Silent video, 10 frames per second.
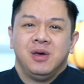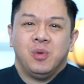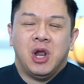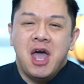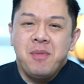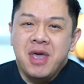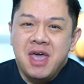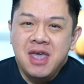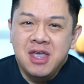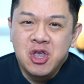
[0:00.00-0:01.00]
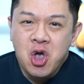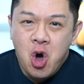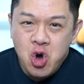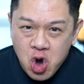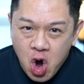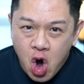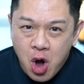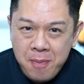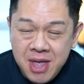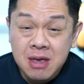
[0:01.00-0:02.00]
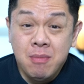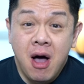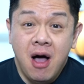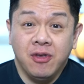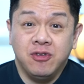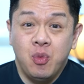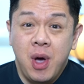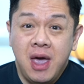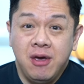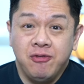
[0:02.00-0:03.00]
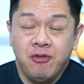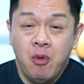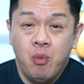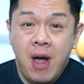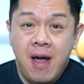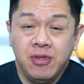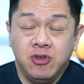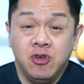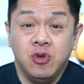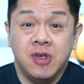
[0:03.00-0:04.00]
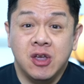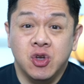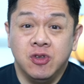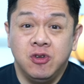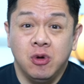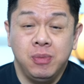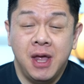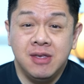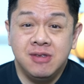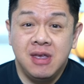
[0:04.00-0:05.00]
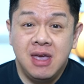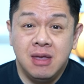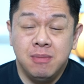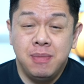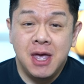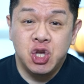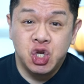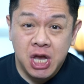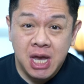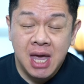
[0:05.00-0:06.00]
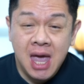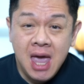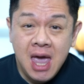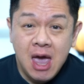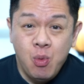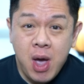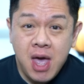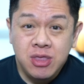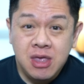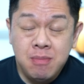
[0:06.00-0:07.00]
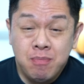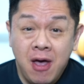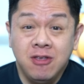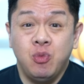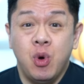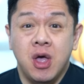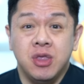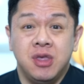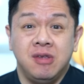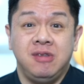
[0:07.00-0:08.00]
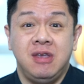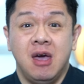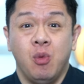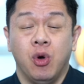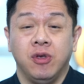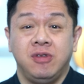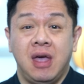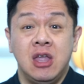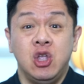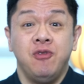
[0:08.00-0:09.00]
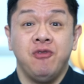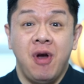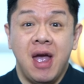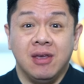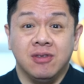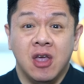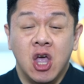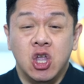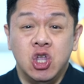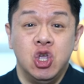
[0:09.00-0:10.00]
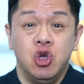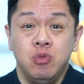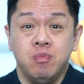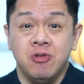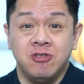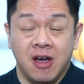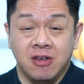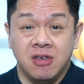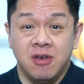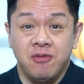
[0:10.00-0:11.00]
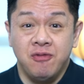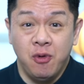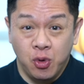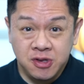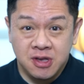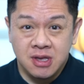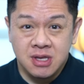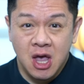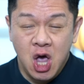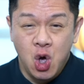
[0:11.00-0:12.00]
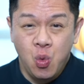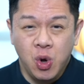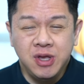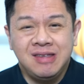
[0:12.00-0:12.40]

Well, I'm in Hong Kong, many miles away from where the two sessions took place in Beijing, and where the buzzword this year was a new phrase new productive forces. What hmm.